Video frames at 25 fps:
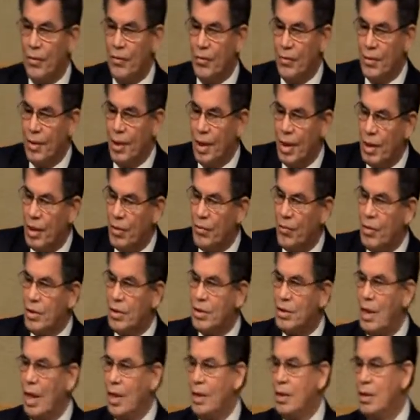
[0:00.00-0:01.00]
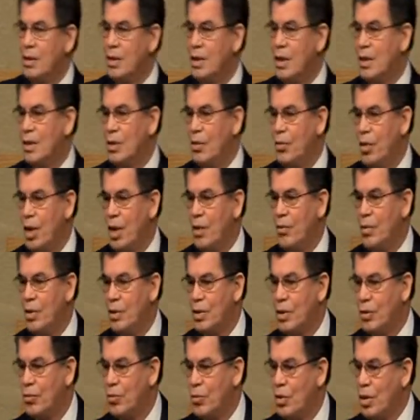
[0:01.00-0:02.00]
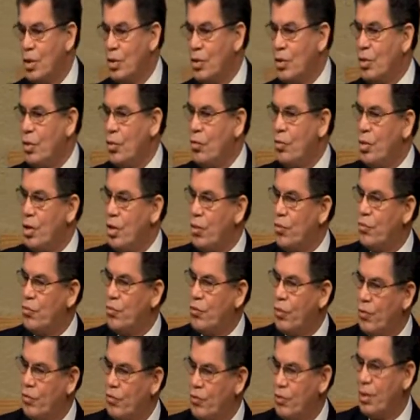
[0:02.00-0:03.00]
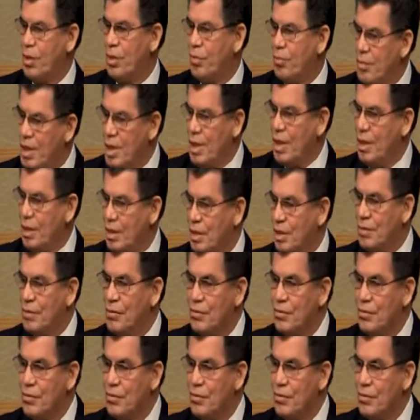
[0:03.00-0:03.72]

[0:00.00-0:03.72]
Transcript: Then if it's not done away with, then what does the word fulfill mean?